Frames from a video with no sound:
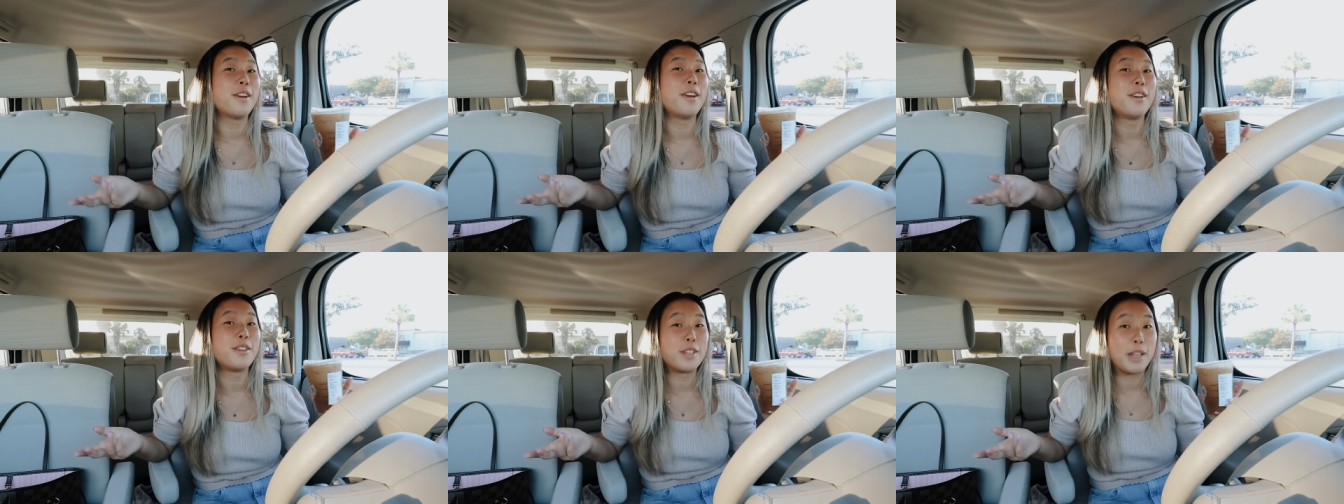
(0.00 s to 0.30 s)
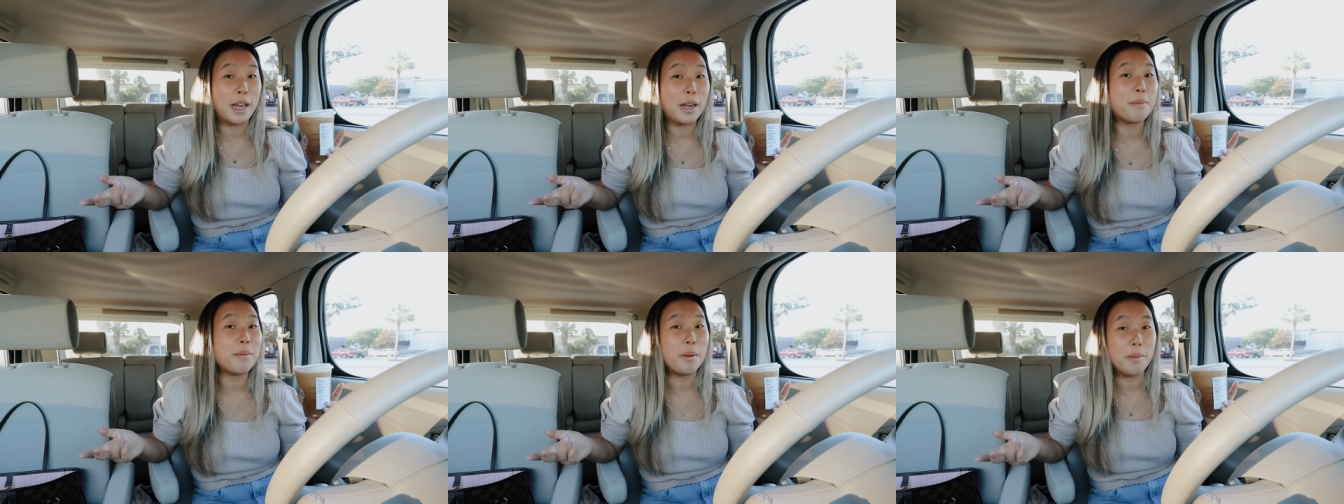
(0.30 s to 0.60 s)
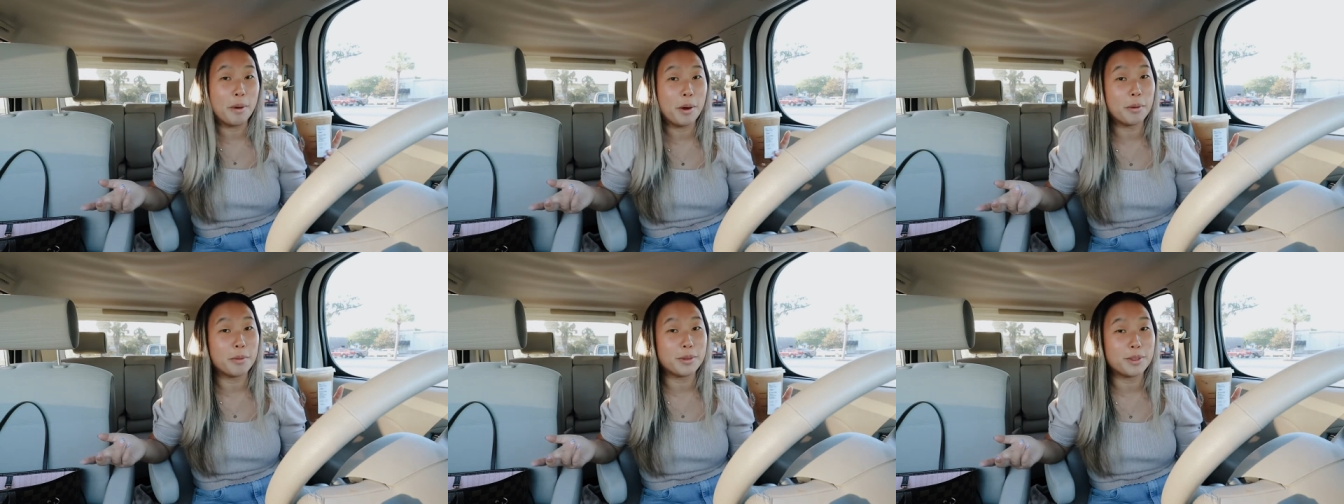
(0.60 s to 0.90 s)
entertainment
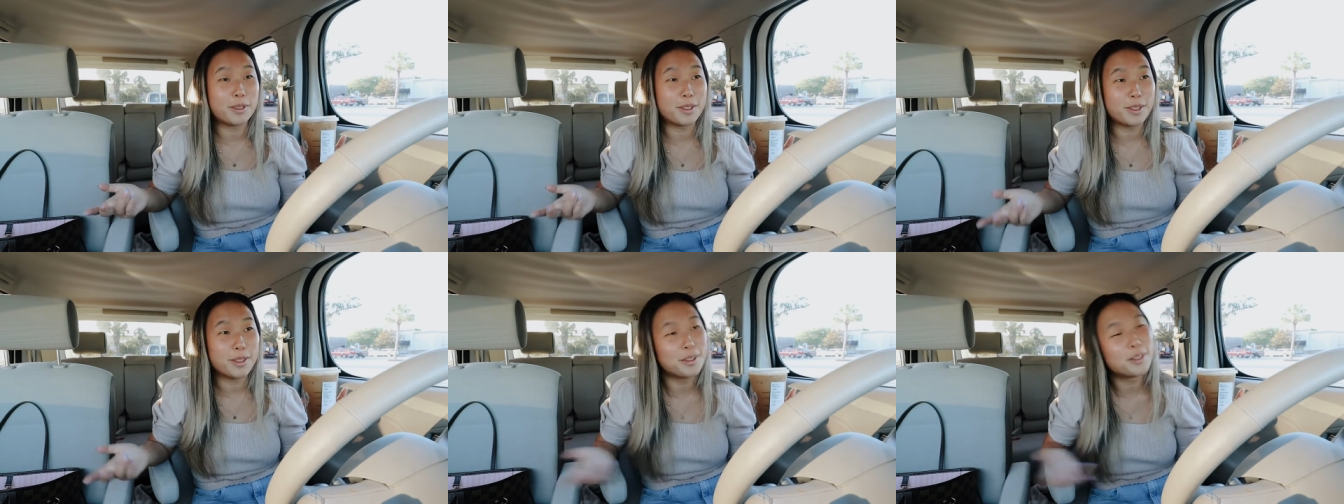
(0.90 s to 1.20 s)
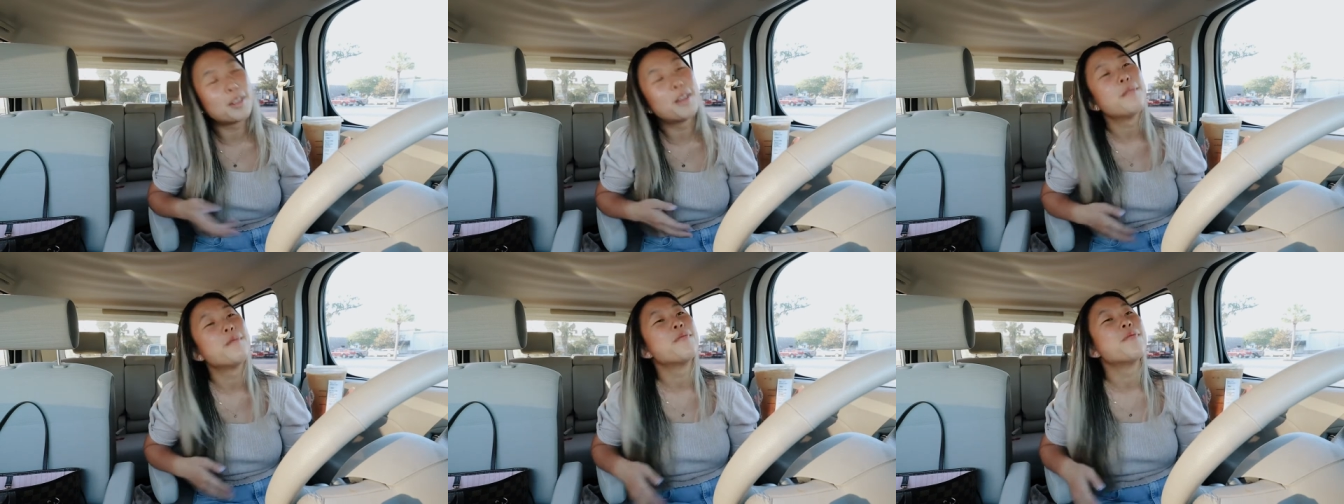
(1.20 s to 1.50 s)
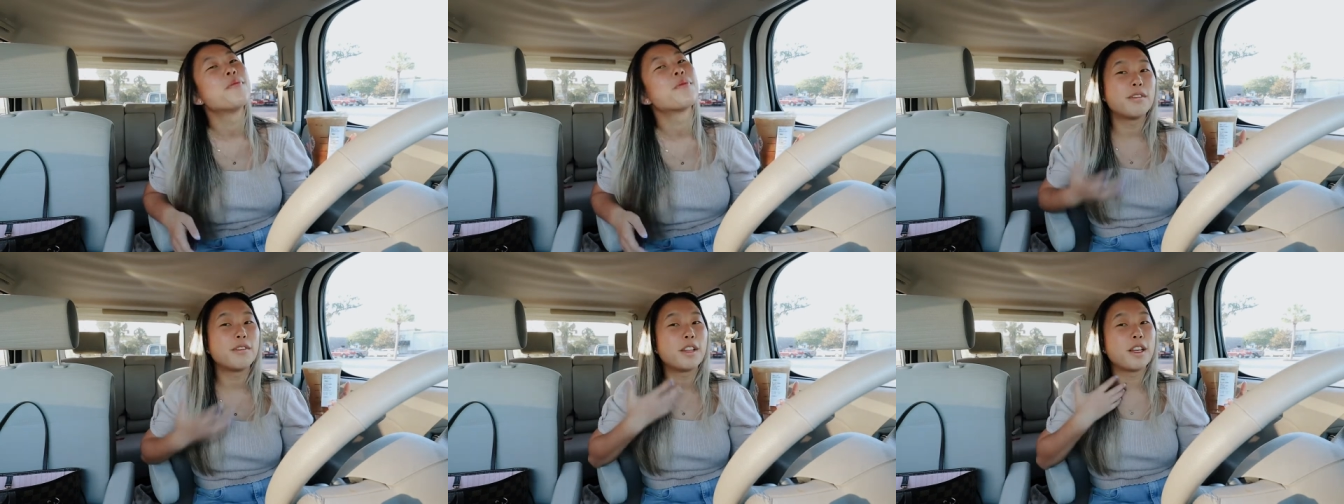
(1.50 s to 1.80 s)
purposes,
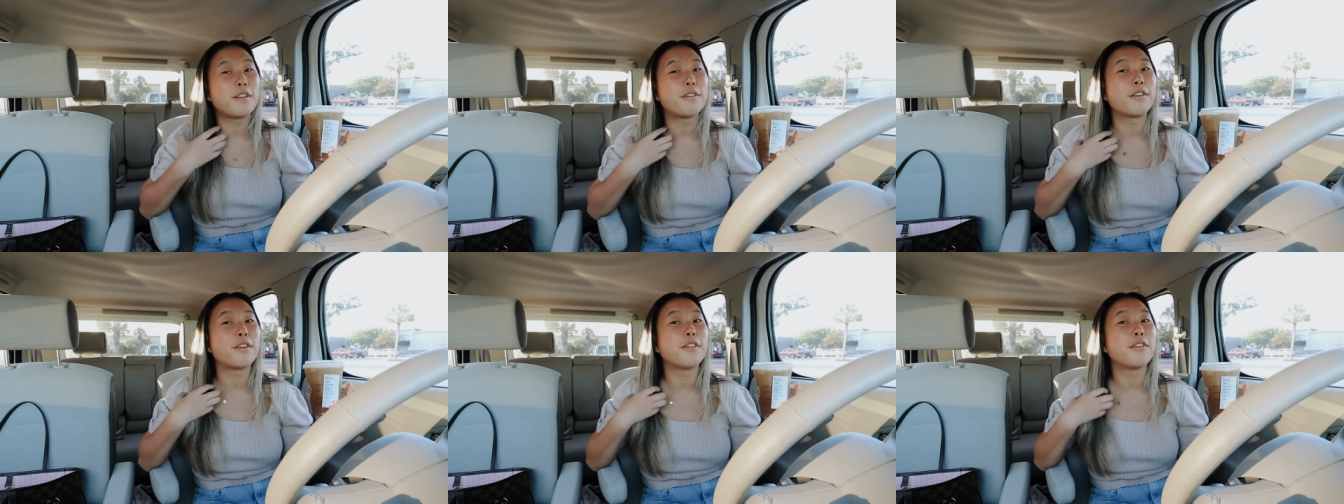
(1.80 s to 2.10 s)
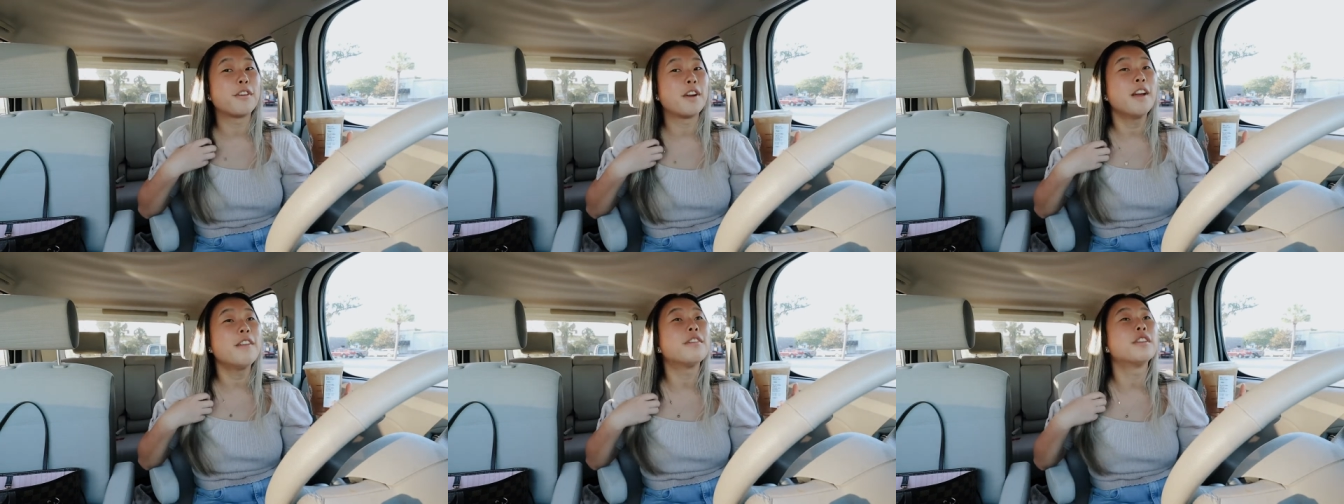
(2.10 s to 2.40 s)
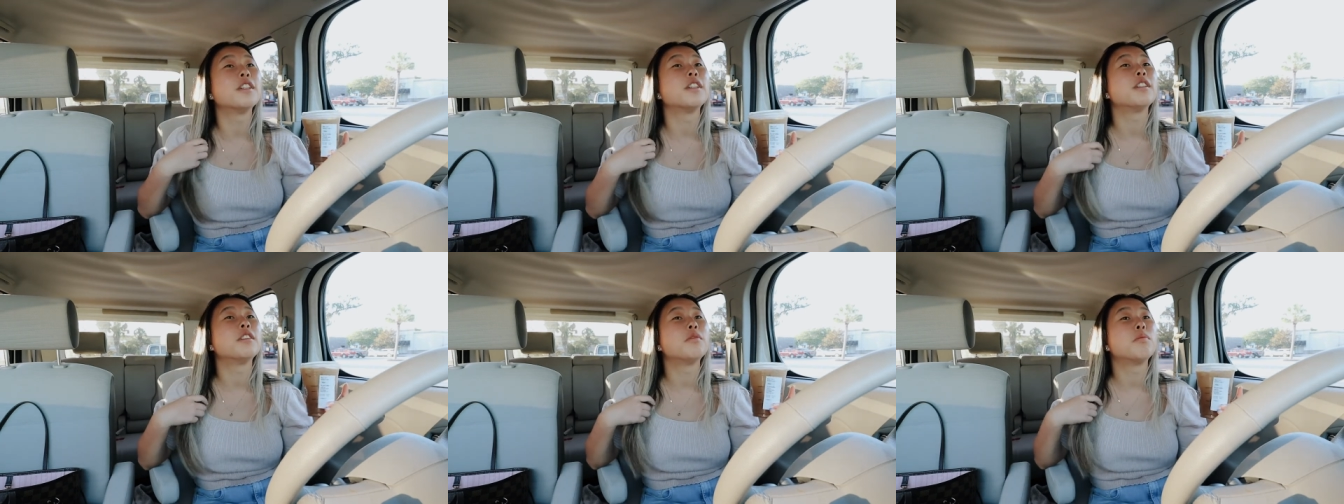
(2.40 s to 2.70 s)
like for
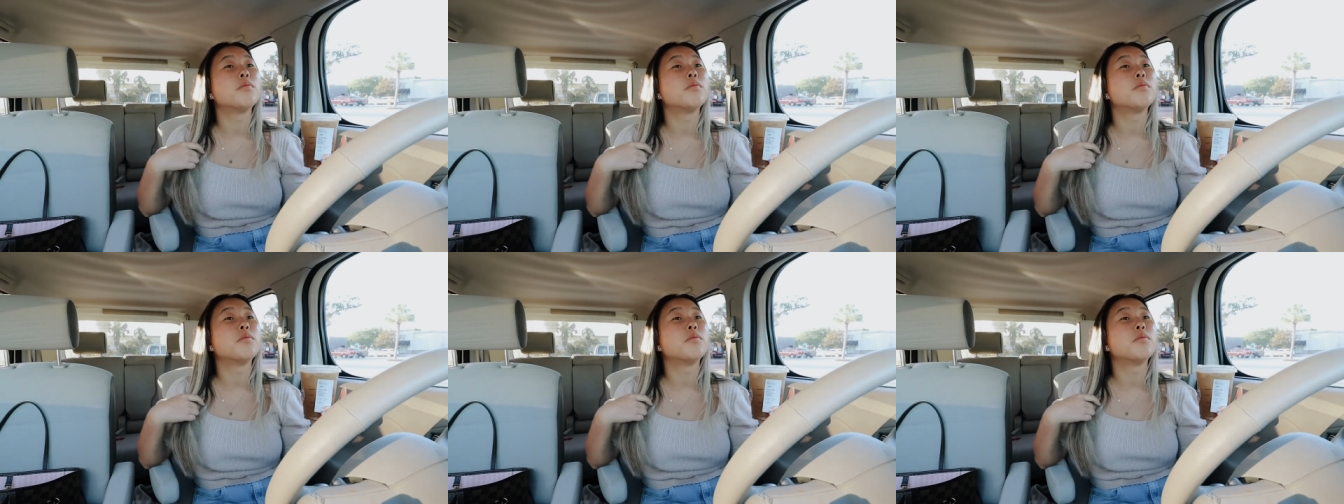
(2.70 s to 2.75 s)
forever.